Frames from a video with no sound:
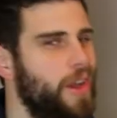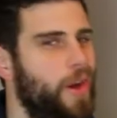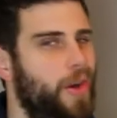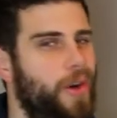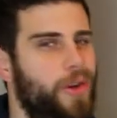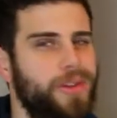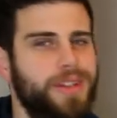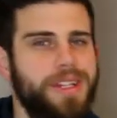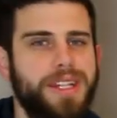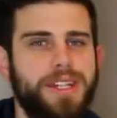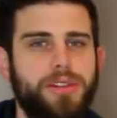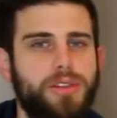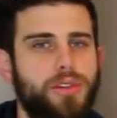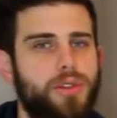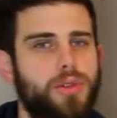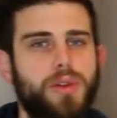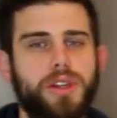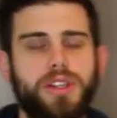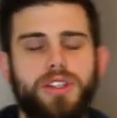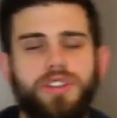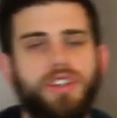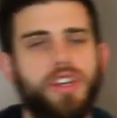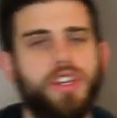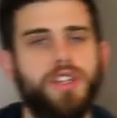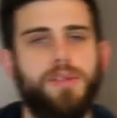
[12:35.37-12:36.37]
All you need to do
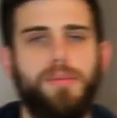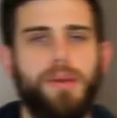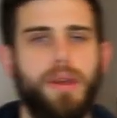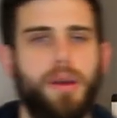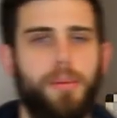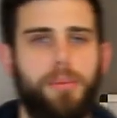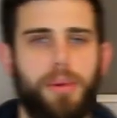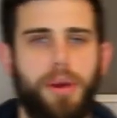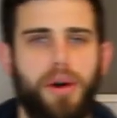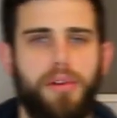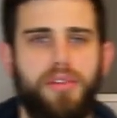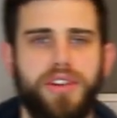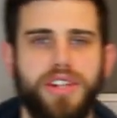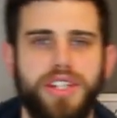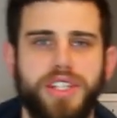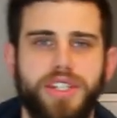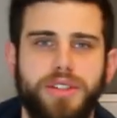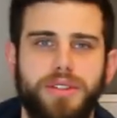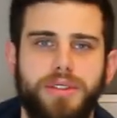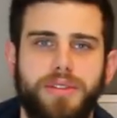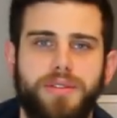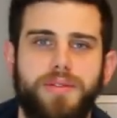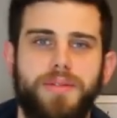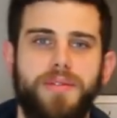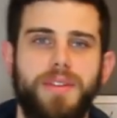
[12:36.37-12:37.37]
is just be a
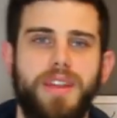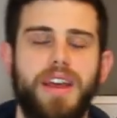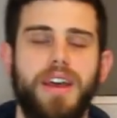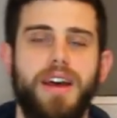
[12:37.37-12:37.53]
professional.